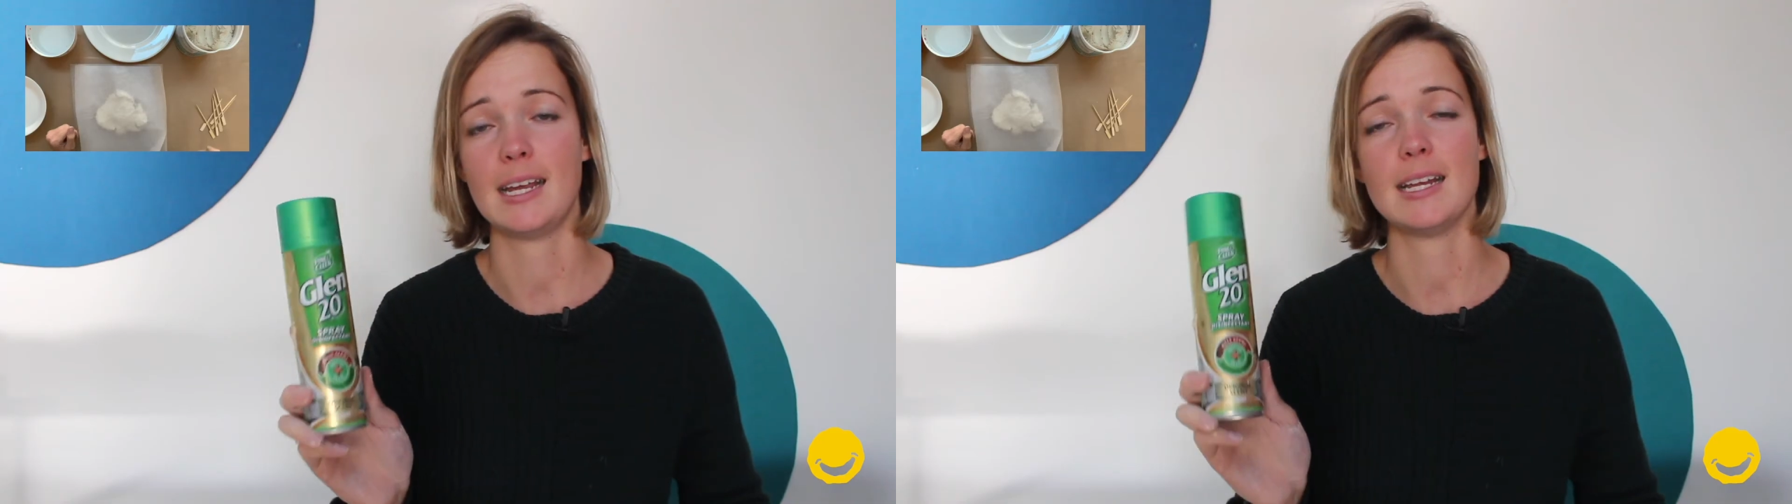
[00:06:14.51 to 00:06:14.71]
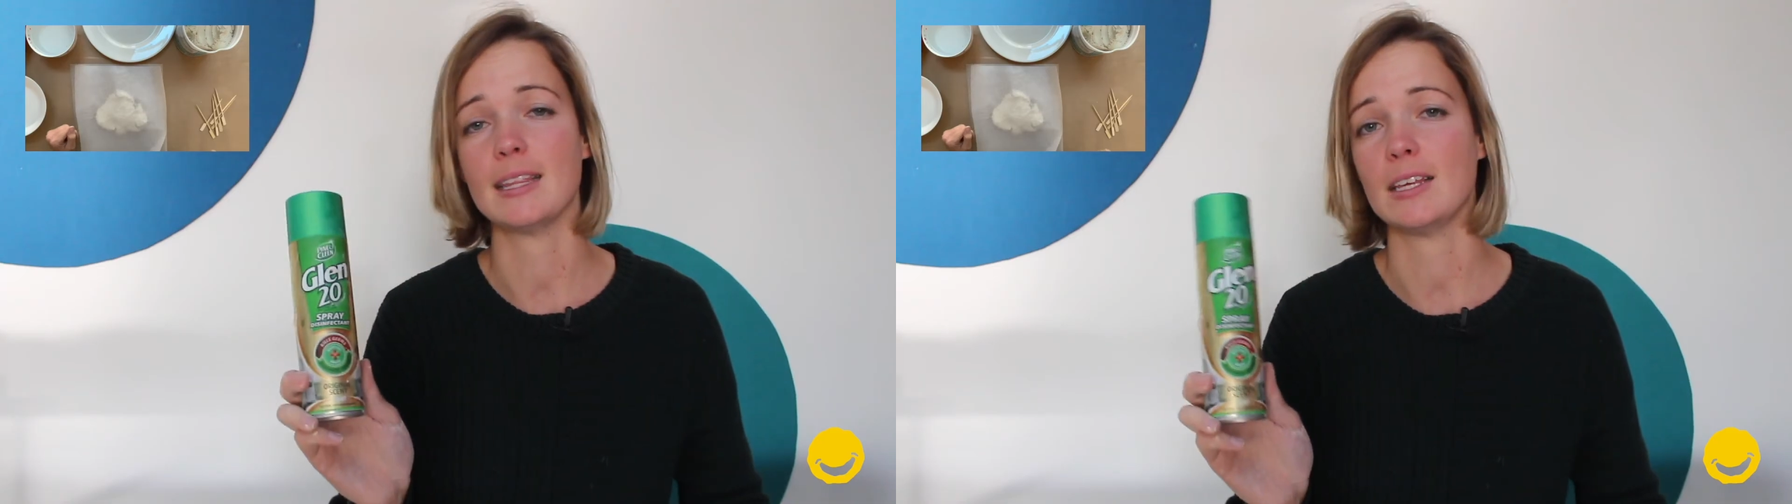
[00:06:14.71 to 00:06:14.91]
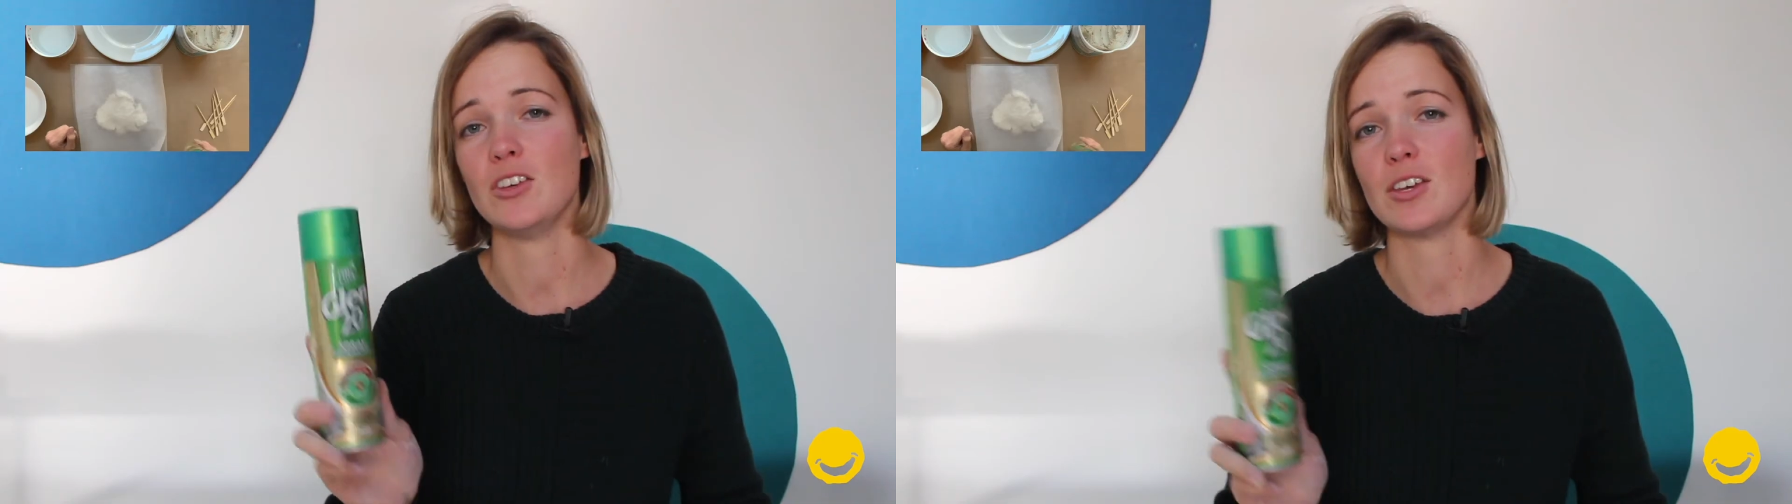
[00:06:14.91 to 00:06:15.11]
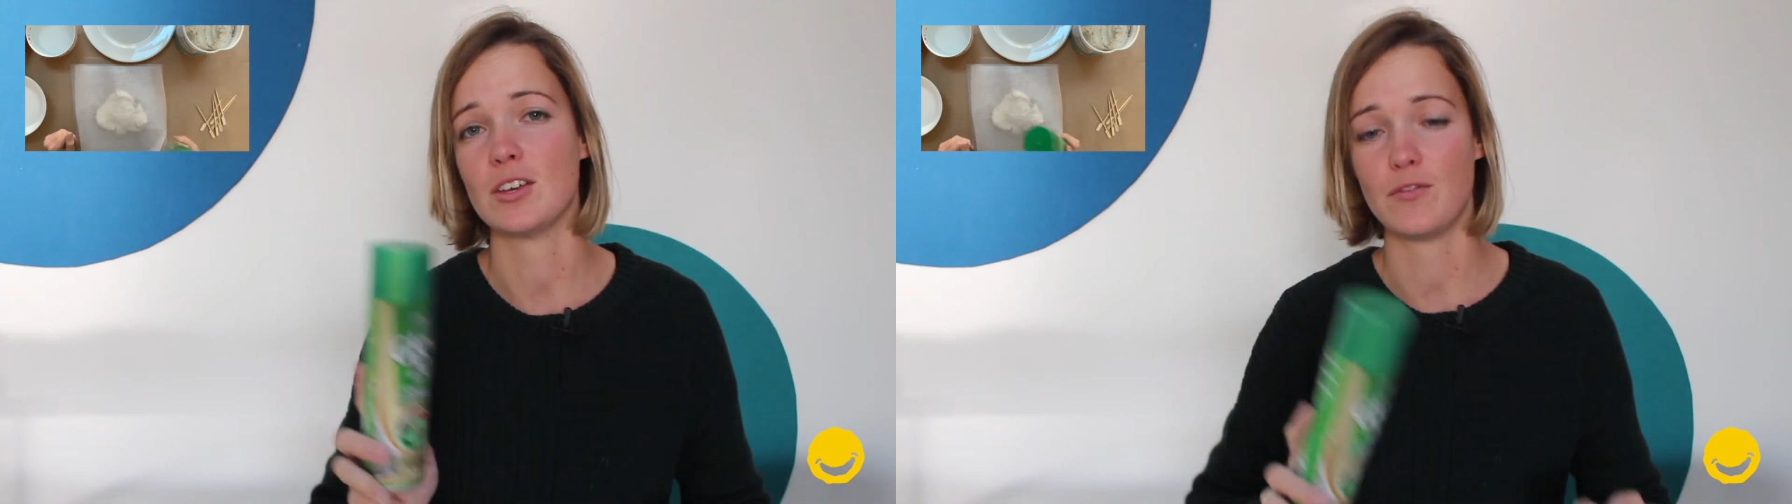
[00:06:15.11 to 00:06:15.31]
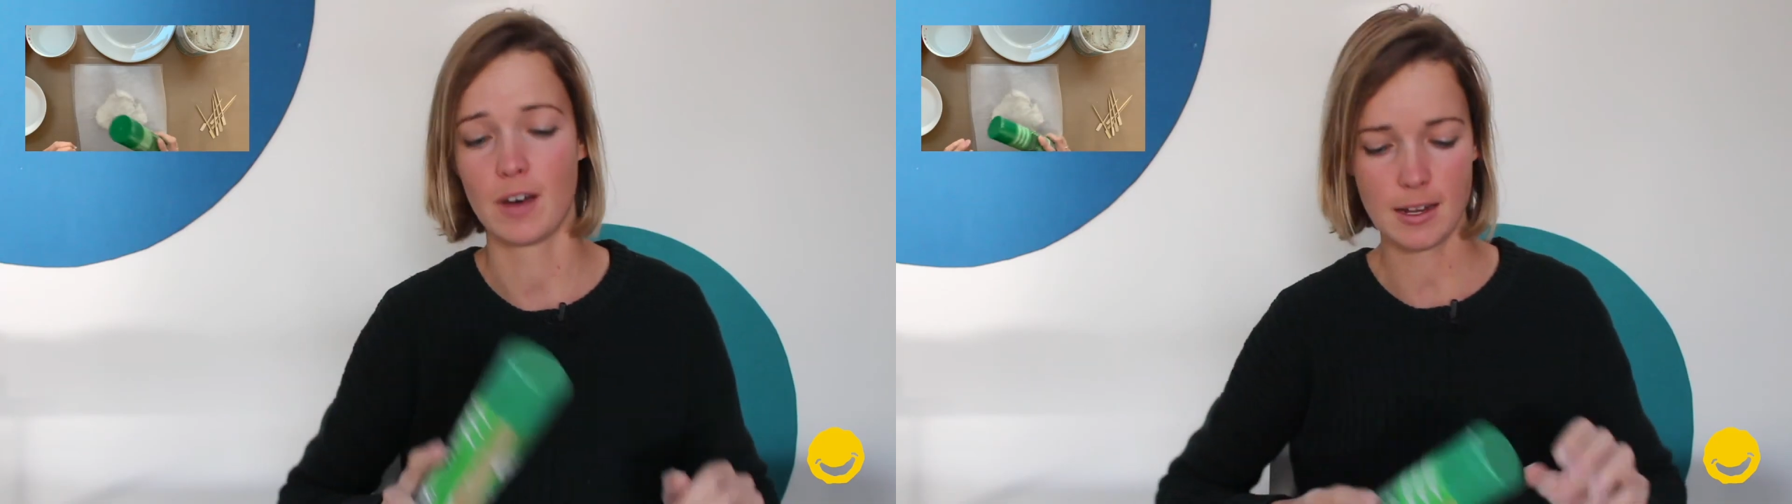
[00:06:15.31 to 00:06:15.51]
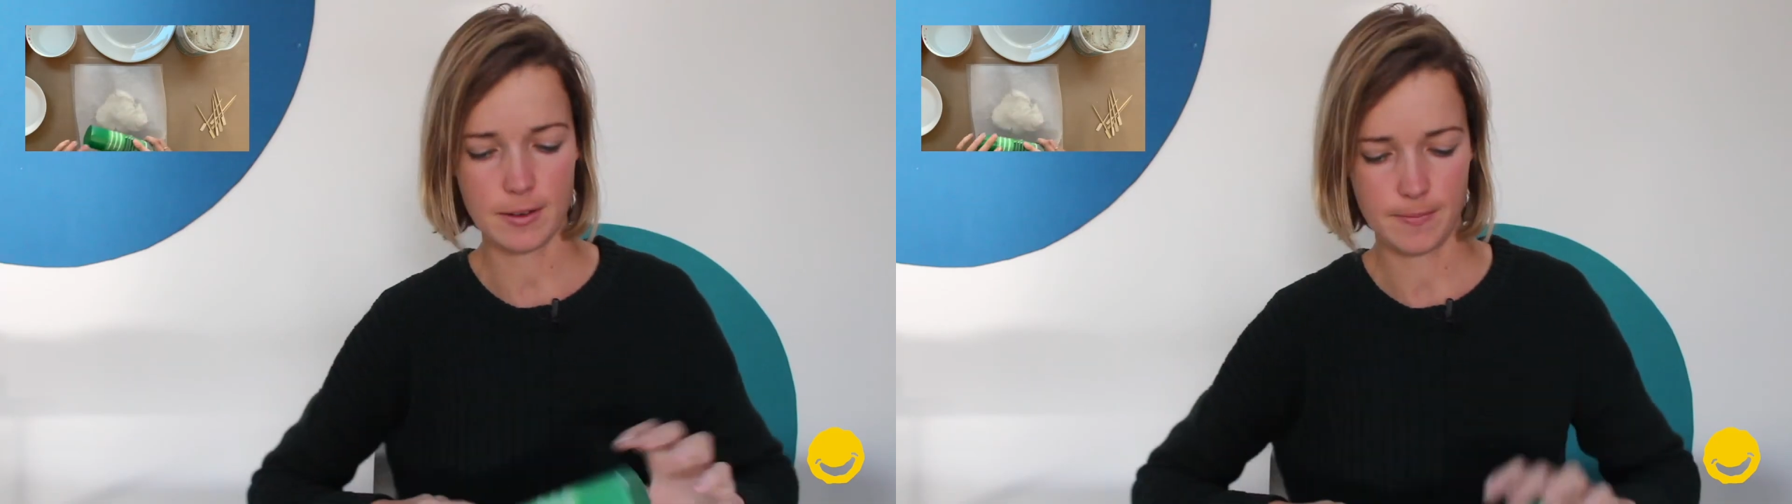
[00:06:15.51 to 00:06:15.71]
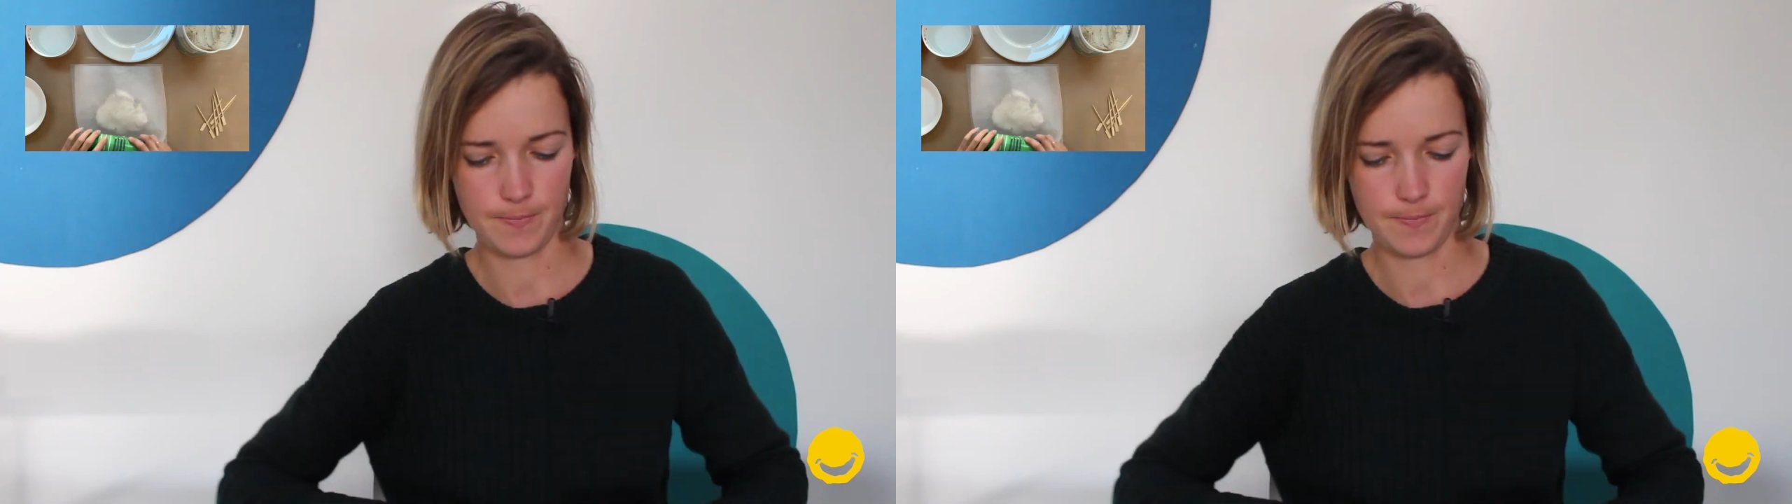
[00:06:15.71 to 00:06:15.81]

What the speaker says: anything that you can find.